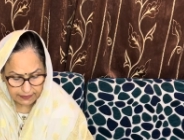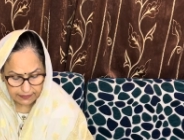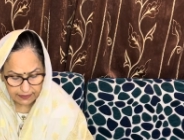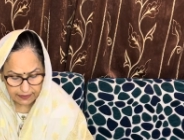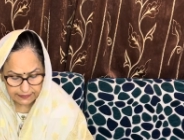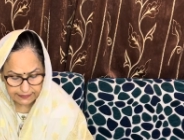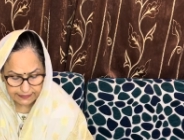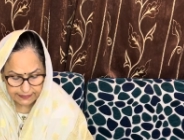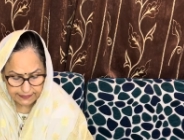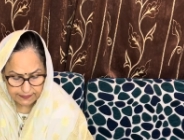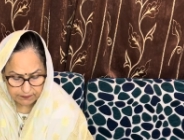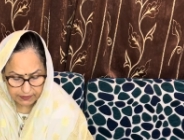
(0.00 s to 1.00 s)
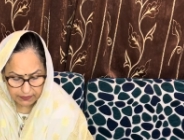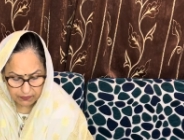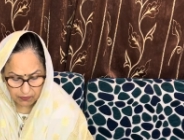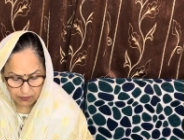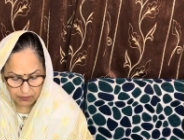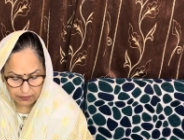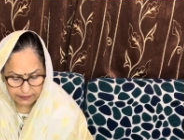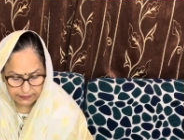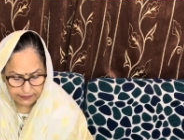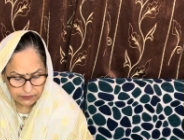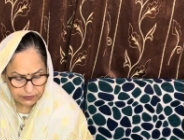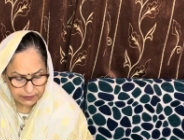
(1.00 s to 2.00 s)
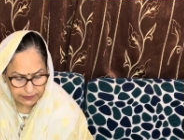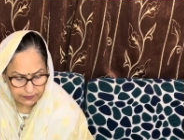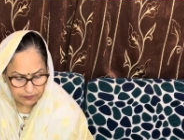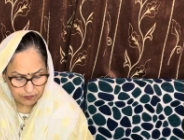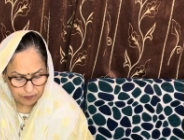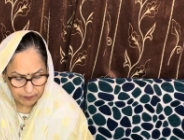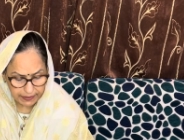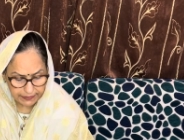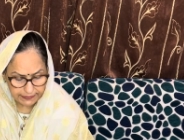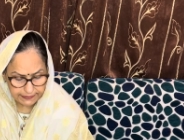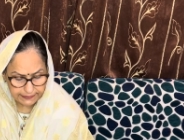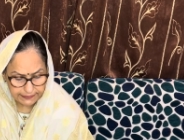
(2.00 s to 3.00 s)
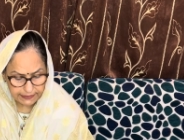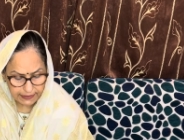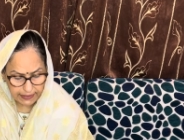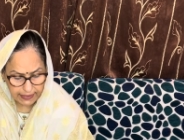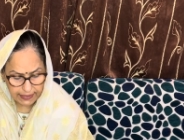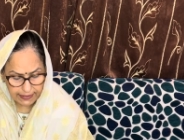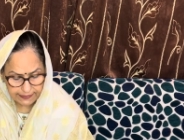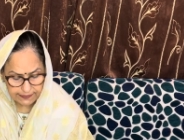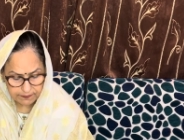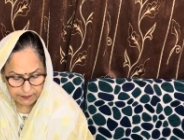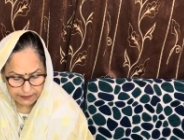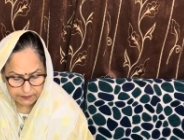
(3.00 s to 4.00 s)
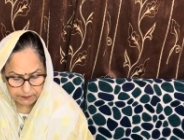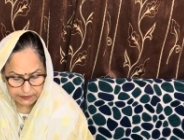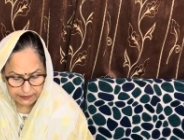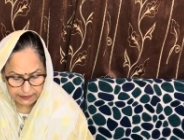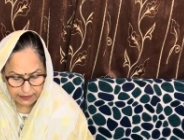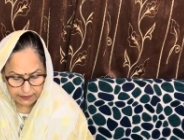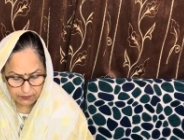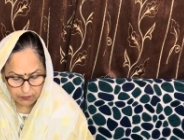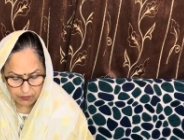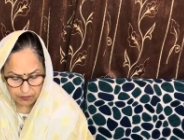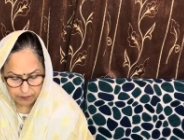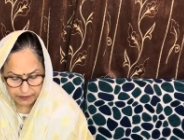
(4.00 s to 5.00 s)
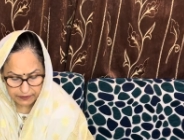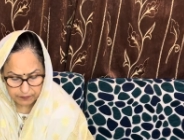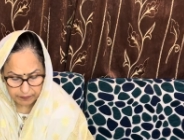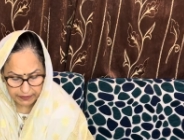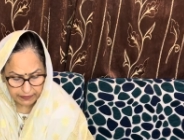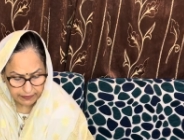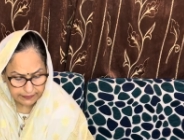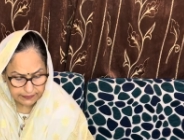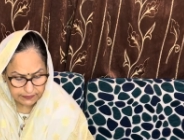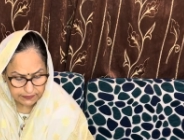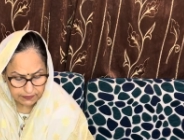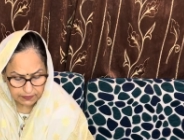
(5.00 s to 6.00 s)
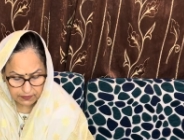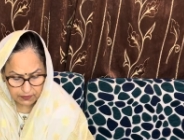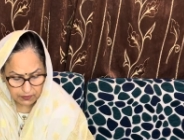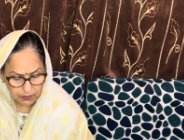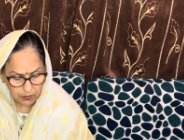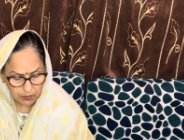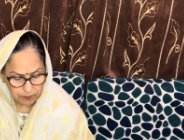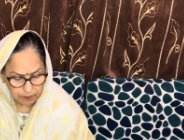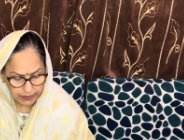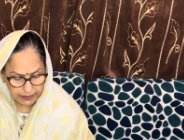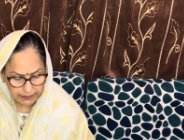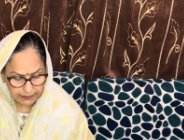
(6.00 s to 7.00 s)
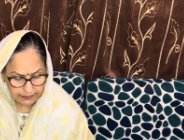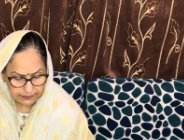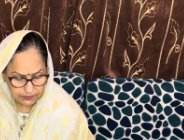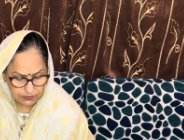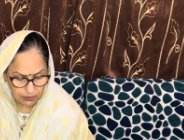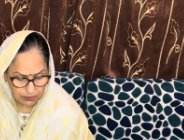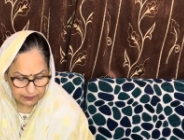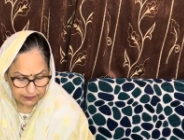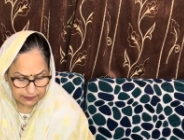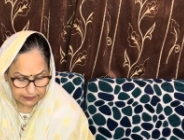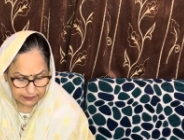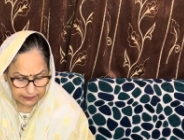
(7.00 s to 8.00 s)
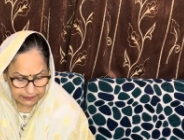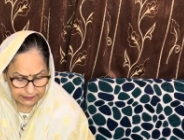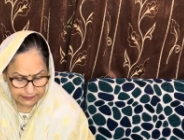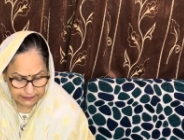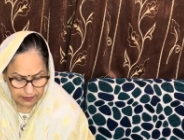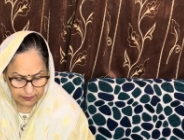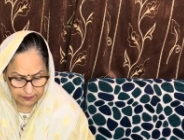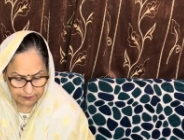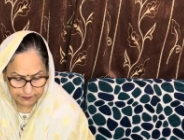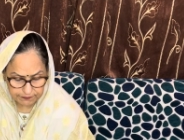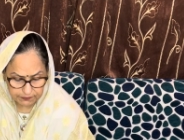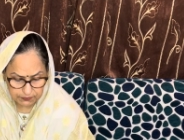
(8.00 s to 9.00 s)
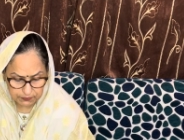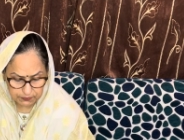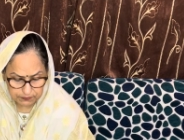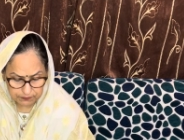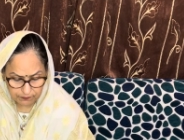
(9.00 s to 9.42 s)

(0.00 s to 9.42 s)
Nanak says, My Lord, the treasure of merits, has met me and all my dependence on men is gone. Sarang 5th Guru,